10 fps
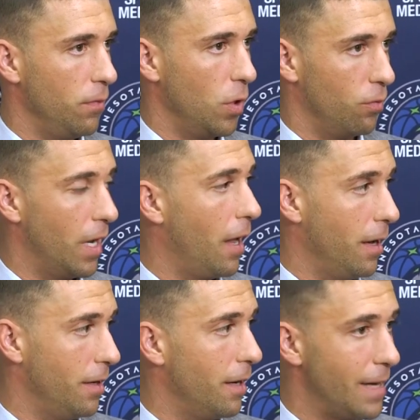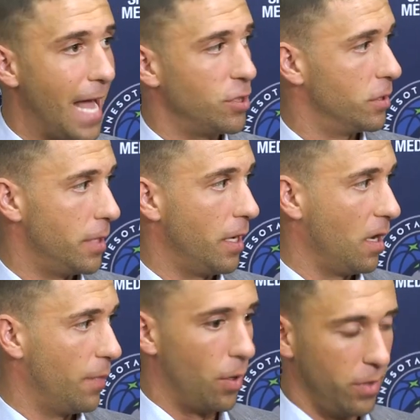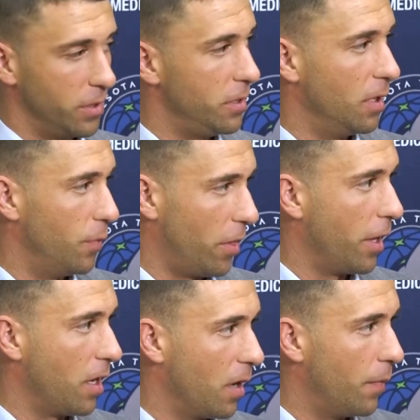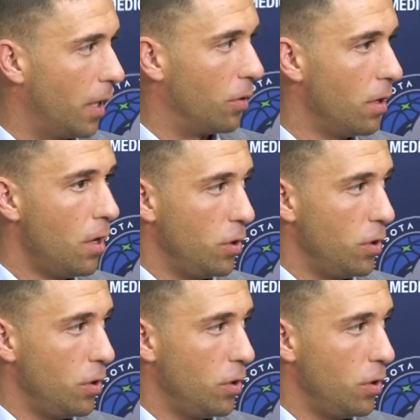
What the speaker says: you know, and not just thinking about this year, but thinking about,